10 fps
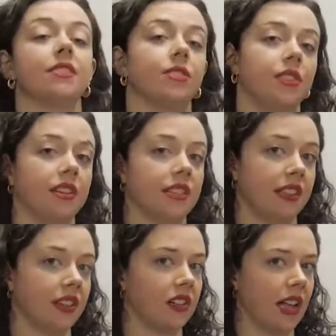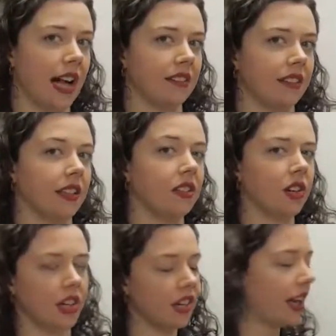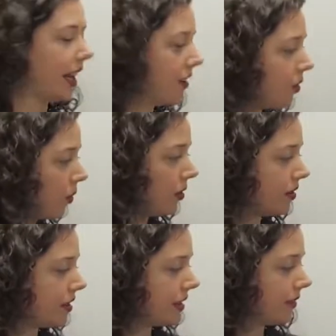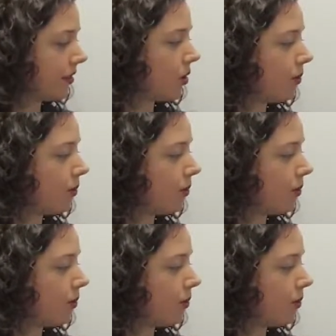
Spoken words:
students in the class. They'll earn a gold, silver,